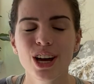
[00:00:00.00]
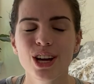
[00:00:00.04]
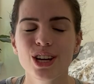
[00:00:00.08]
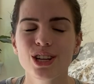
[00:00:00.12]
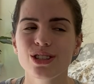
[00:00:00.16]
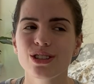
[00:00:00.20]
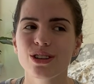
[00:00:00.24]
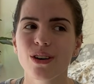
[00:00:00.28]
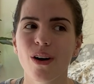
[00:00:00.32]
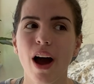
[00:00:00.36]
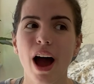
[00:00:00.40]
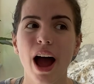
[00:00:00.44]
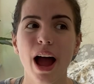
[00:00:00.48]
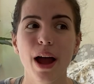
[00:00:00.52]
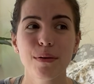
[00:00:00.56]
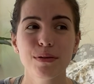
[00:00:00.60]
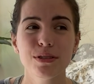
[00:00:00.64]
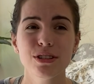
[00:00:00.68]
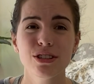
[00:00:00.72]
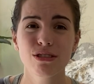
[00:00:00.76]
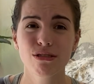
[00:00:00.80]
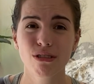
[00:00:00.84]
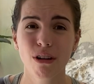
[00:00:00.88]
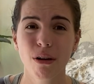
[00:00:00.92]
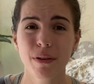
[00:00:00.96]
So I
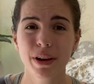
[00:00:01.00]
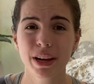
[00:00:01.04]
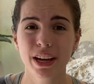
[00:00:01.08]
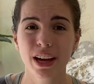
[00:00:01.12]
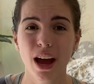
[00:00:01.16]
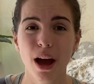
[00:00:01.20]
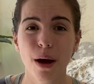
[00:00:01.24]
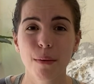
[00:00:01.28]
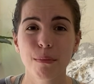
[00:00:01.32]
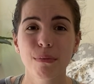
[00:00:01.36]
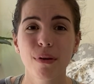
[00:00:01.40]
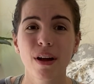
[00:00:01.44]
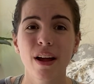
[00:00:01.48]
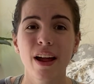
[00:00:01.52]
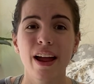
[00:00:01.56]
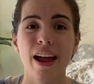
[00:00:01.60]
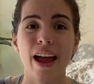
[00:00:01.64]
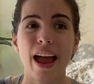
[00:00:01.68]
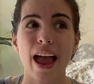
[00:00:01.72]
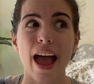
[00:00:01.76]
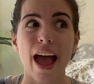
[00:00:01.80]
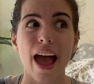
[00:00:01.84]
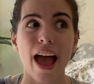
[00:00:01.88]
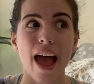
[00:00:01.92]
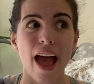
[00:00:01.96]
was throwing up
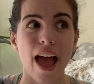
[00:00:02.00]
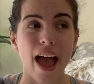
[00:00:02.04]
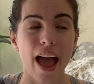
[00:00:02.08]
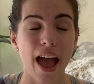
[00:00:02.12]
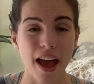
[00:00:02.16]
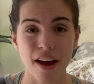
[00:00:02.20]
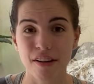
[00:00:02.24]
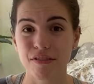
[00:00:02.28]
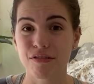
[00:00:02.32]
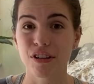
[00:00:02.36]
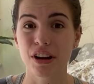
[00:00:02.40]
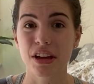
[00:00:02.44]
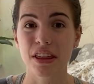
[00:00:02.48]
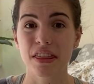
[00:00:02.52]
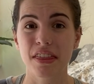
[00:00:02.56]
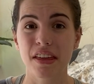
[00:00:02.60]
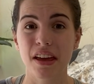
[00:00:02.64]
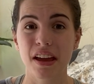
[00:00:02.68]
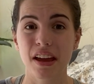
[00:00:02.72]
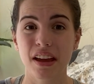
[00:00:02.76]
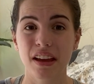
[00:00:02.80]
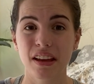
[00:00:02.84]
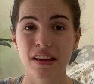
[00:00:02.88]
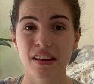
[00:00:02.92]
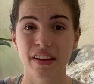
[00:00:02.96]

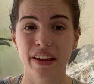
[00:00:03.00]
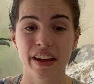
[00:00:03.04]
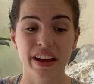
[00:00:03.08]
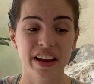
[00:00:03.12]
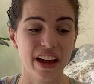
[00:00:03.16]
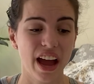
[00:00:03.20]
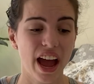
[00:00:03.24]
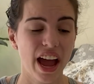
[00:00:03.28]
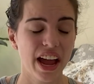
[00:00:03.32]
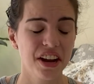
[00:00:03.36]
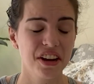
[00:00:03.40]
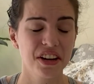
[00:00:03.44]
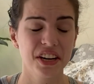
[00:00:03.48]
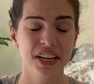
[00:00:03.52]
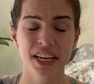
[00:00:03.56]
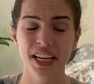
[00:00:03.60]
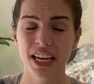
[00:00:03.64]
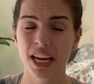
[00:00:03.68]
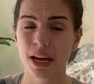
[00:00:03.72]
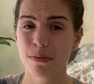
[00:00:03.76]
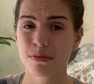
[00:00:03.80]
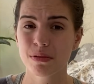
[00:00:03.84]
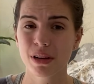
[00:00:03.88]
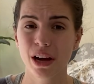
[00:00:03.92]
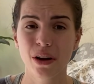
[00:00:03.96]
everything. Like I couldn't
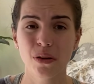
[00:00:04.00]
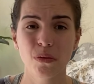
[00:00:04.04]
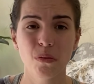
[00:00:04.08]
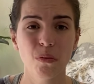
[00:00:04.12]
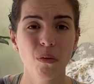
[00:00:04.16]
keep down